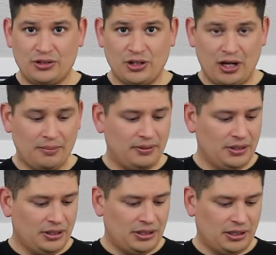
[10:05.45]
job,
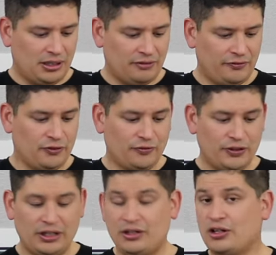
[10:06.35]
feel
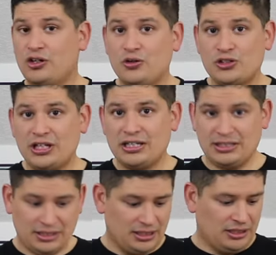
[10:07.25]
free, you could use these.